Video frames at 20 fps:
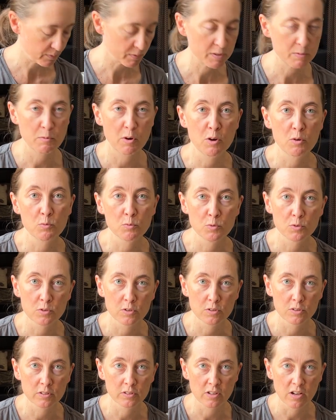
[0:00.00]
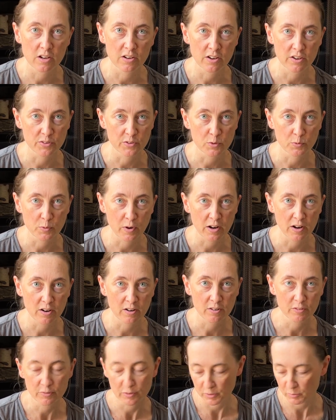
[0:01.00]
Smartwool long
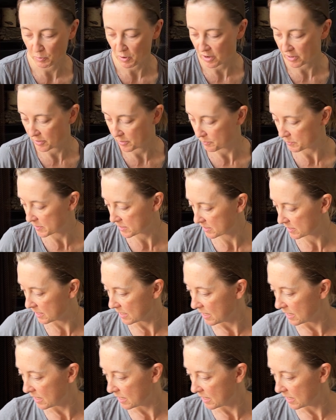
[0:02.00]
underwear for the bottoms.